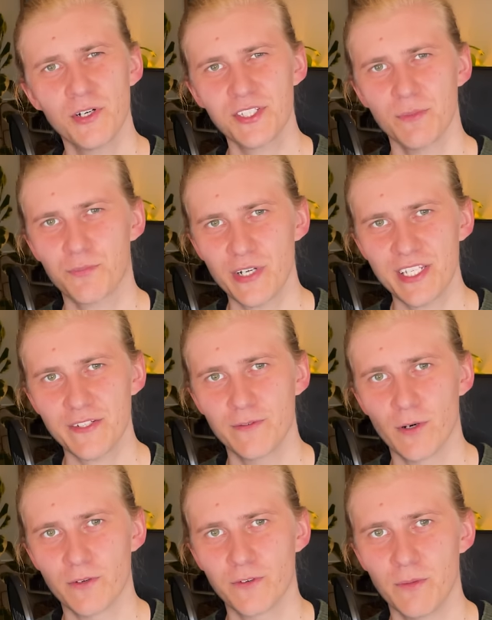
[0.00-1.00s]
most impressive
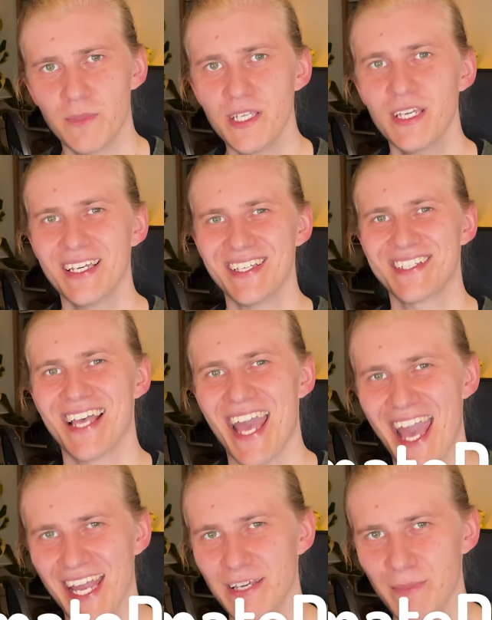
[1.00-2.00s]
one for me is
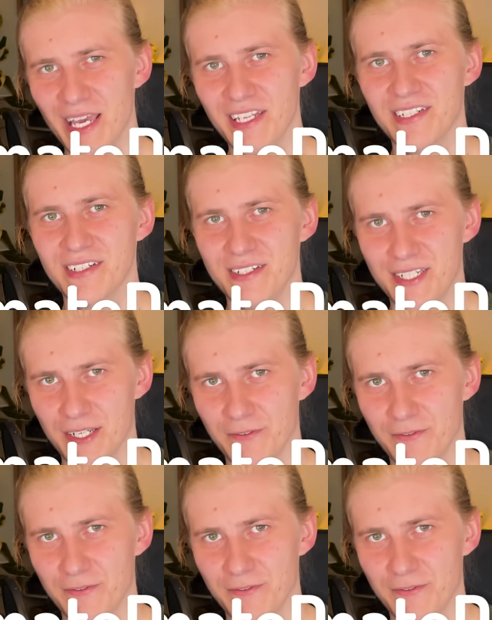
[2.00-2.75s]
Animate Div.